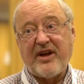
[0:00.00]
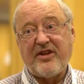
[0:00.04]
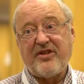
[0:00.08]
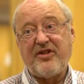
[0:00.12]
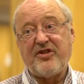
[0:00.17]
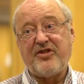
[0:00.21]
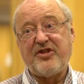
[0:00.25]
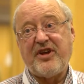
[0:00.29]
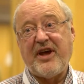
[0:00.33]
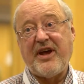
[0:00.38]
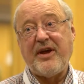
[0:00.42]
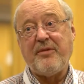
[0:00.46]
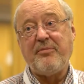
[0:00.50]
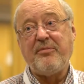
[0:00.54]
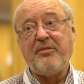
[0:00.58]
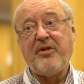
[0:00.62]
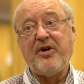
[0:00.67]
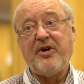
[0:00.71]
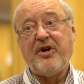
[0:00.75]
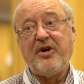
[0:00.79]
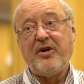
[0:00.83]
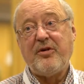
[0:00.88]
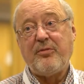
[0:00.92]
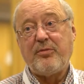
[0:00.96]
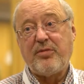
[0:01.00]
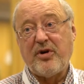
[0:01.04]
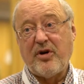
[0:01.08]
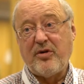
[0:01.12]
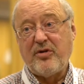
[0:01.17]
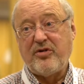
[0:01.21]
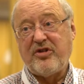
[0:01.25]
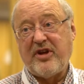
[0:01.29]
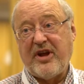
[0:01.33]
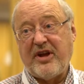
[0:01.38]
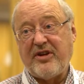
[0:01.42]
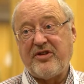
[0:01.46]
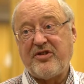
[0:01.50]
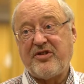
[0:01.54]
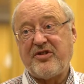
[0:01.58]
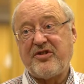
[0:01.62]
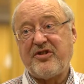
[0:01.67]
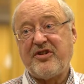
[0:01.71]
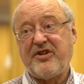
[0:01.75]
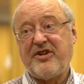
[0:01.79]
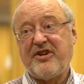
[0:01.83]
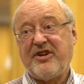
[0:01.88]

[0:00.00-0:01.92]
the same process,